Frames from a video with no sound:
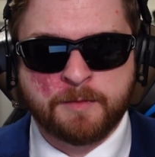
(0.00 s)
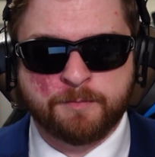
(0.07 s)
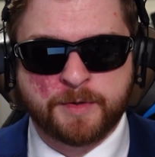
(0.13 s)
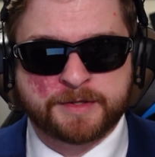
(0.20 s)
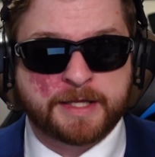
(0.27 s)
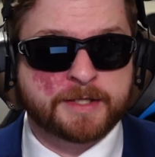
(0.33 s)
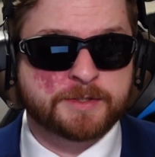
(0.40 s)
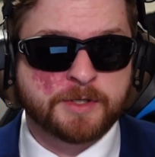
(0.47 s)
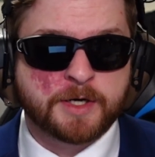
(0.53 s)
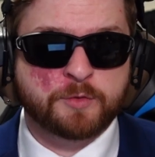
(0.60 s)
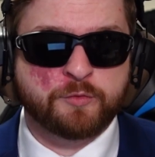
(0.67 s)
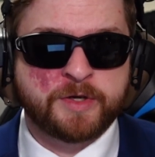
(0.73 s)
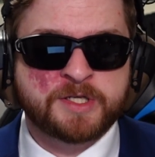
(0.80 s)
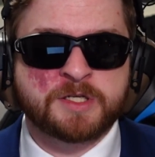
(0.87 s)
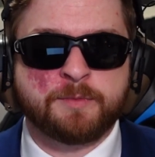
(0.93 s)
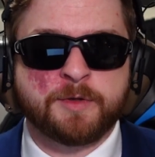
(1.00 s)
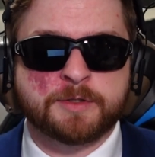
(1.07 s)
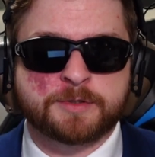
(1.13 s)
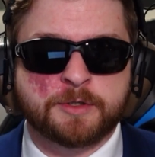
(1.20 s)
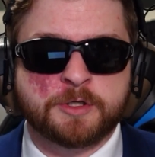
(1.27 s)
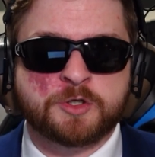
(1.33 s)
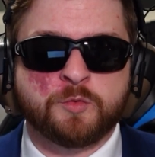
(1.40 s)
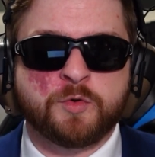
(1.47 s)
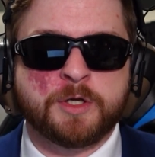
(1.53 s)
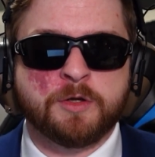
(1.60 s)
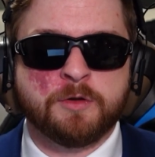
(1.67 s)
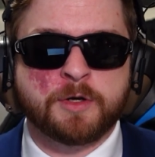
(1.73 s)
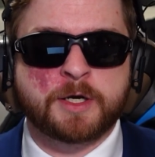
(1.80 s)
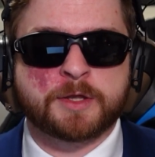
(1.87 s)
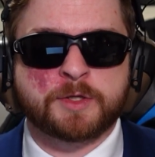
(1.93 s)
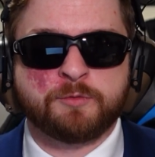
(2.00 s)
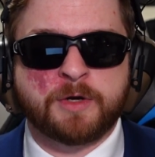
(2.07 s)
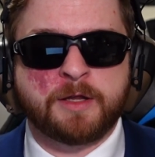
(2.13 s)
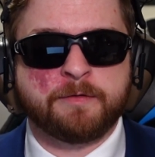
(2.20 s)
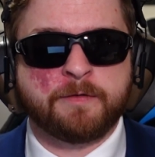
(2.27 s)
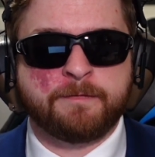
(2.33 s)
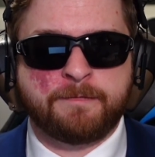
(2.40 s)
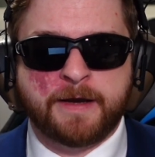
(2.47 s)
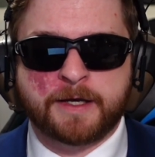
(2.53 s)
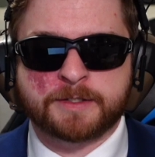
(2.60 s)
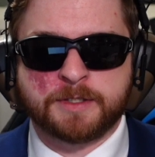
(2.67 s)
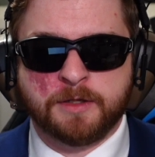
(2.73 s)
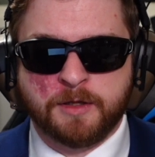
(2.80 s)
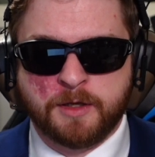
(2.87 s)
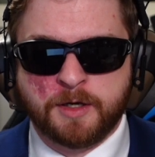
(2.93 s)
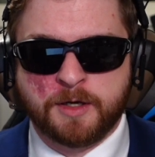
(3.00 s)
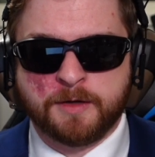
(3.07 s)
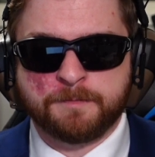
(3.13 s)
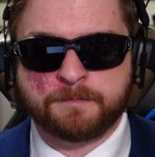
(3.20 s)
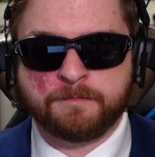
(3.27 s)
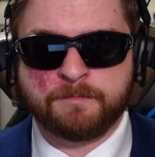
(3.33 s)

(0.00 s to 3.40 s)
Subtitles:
But that's not a reasonable assertion when you look at the relevant facts on law.